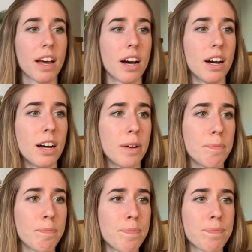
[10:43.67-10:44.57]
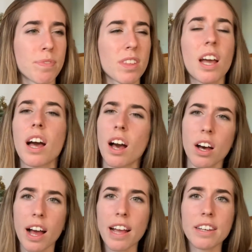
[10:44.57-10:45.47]

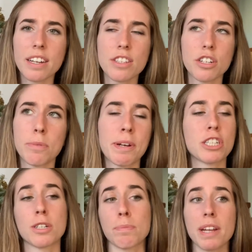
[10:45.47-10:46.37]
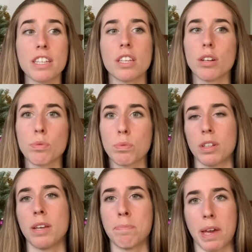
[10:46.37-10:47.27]
I could insert a picture, but it's like a
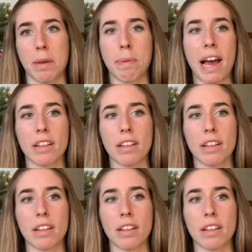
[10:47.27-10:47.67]
really big bag.